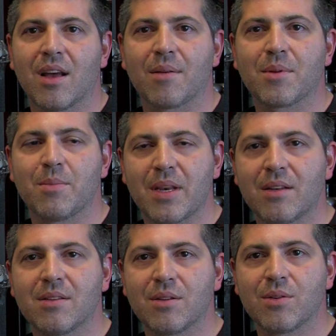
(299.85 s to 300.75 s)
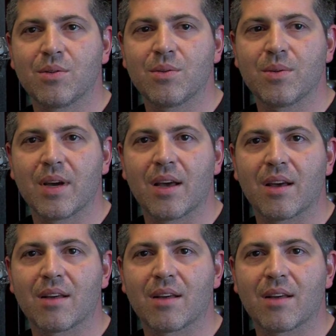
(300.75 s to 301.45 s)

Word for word: uh, committed to uh,